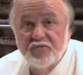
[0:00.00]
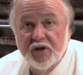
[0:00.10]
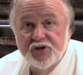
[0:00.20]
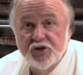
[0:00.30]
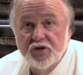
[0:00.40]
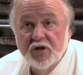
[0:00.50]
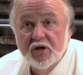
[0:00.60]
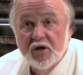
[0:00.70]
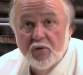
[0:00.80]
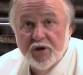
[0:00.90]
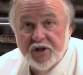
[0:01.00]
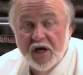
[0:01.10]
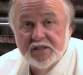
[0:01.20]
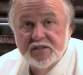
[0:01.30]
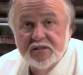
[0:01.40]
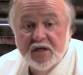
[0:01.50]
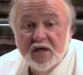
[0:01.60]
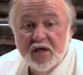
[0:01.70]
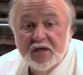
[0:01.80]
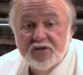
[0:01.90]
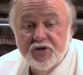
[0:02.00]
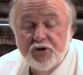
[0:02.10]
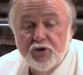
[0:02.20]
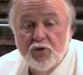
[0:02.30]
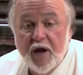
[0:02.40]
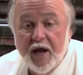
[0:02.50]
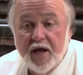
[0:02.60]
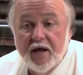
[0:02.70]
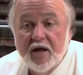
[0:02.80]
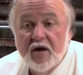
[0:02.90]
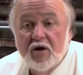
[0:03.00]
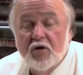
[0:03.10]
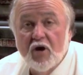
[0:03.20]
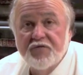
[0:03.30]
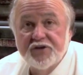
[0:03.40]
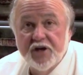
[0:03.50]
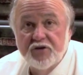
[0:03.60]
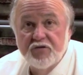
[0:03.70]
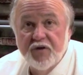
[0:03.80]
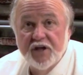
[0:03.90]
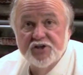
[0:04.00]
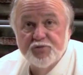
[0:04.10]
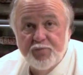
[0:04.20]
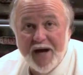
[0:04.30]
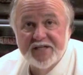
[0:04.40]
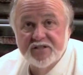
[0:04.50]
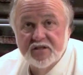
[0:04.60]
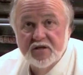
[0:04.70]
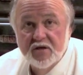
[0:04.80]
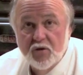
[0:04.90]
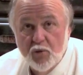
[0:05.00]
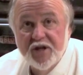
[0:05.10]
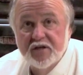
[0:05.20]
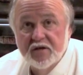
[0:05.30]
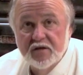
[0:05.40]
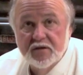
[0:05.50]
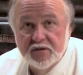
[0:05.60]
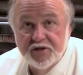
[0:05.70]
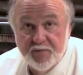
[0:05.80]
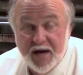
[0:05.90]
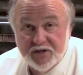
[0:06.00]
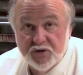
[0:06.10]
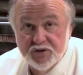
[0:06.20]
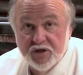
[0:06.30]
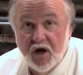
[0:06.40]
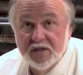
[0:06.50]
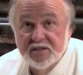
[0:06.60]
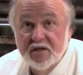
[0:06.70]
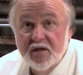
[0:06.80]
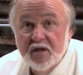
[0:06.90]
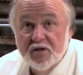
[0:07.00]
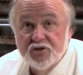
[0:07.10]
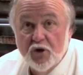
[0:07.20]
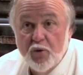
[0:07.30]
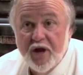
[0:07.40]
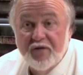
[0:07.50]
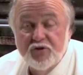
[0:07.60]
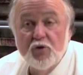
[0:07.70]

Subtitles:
venture with us to do a crawfish etouffee spiced with the Tabasco sauce. So we have